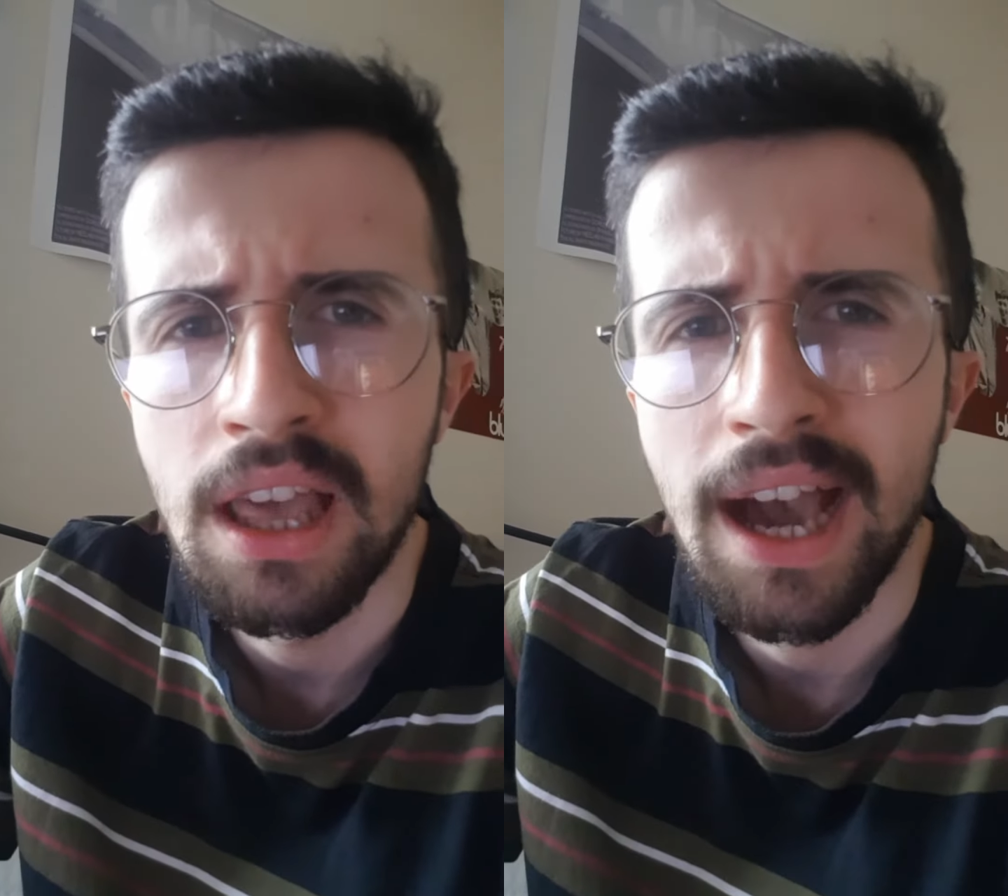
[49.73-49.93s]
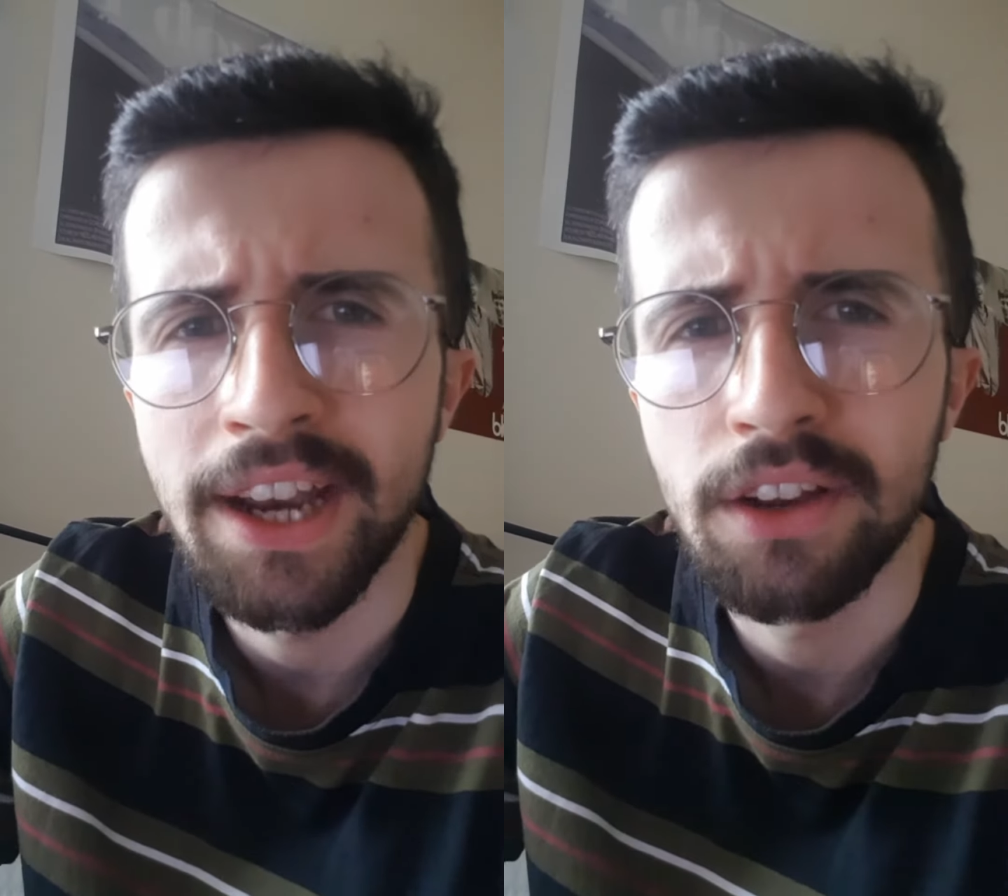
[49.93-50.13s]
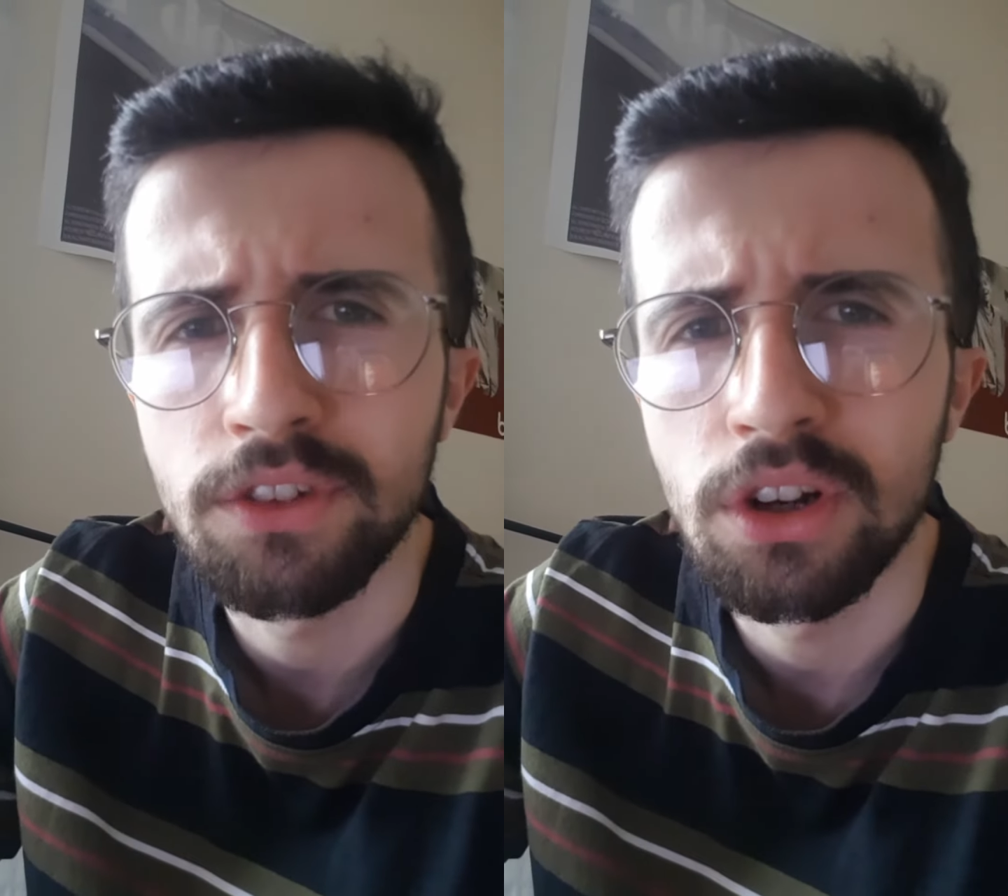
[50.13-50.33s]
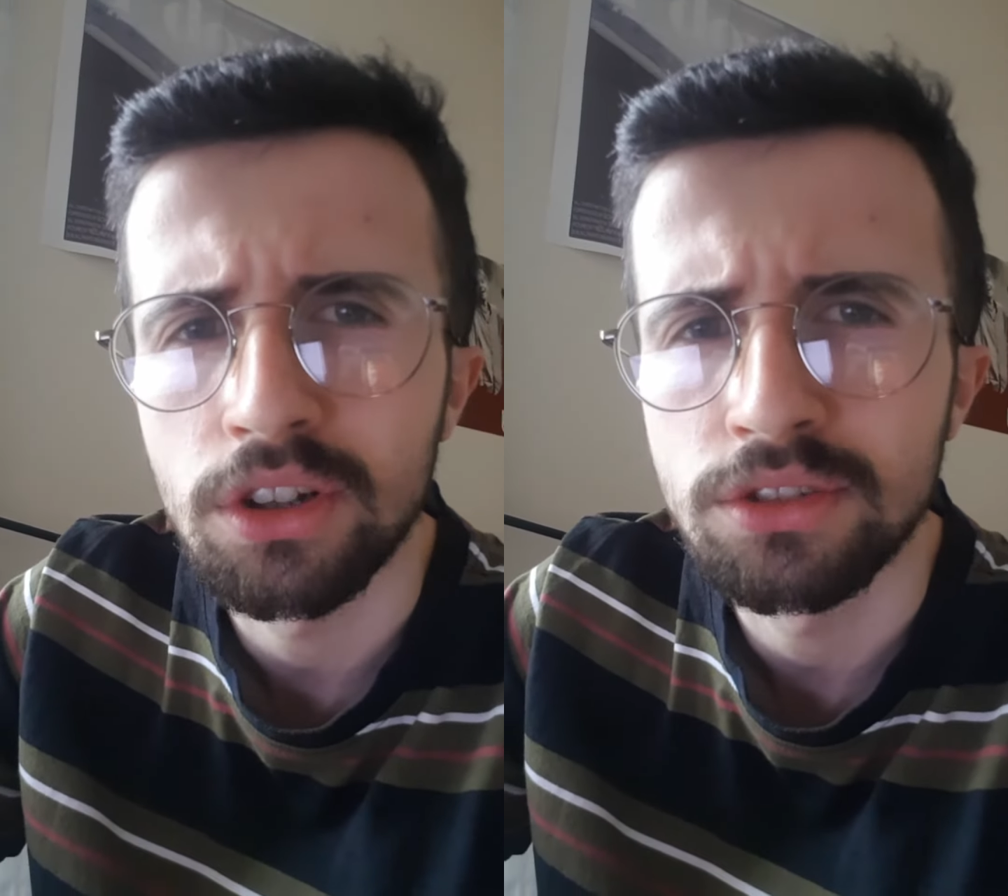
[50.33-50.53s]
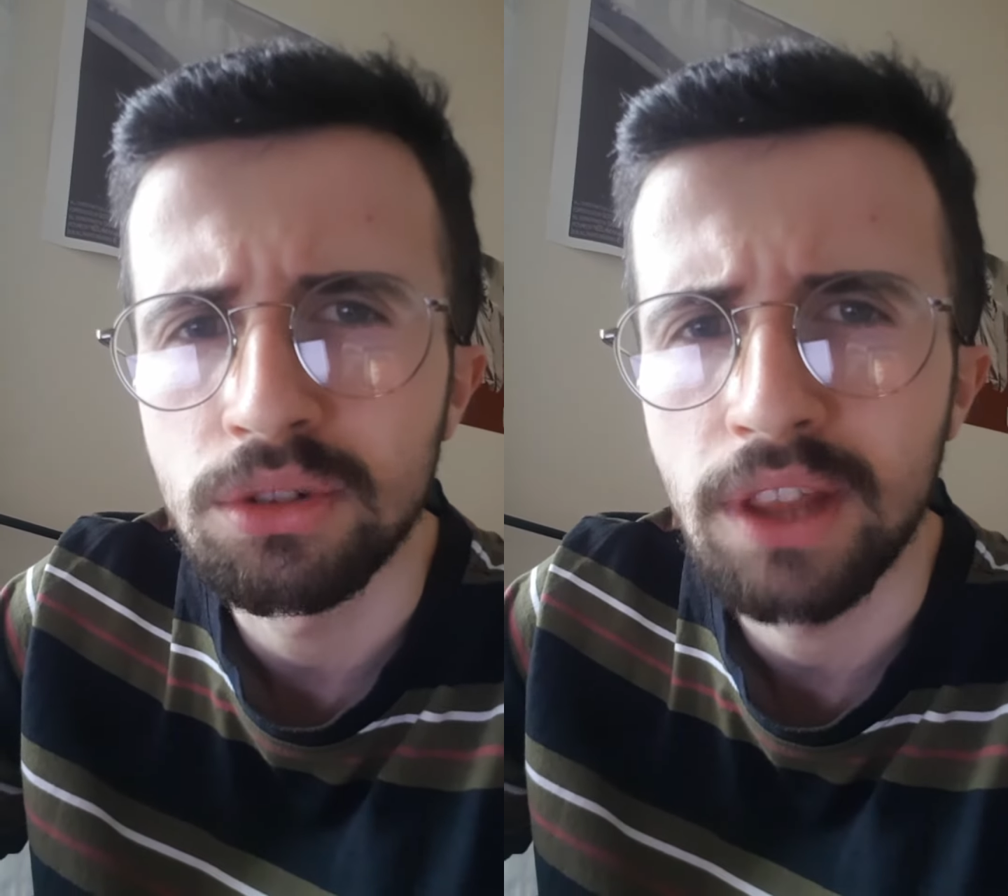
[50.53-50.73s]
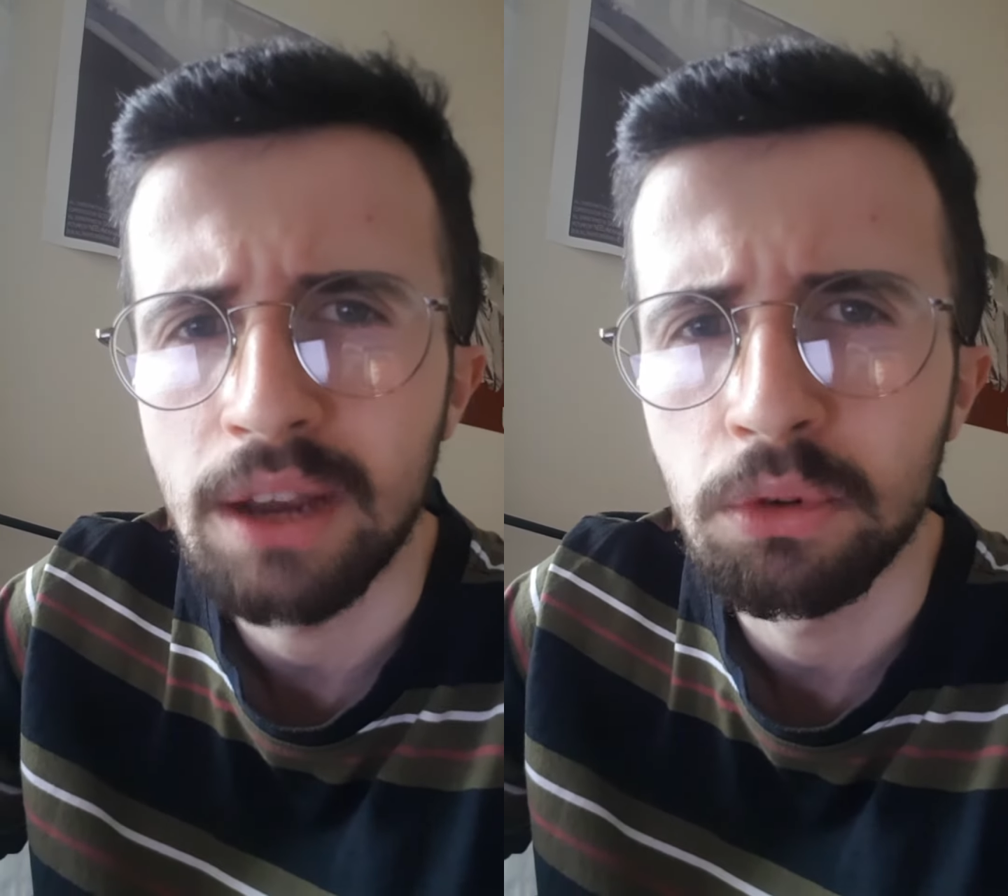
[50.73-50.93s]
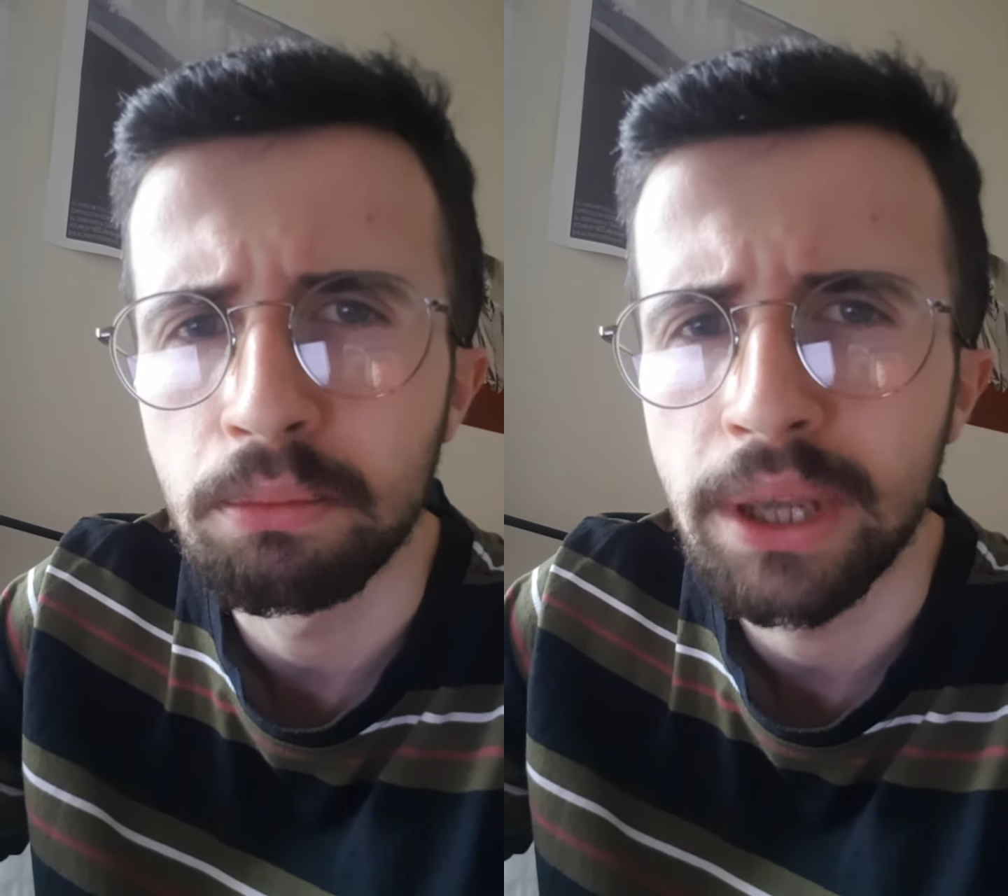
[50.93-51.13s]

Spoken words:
And I of course knew there would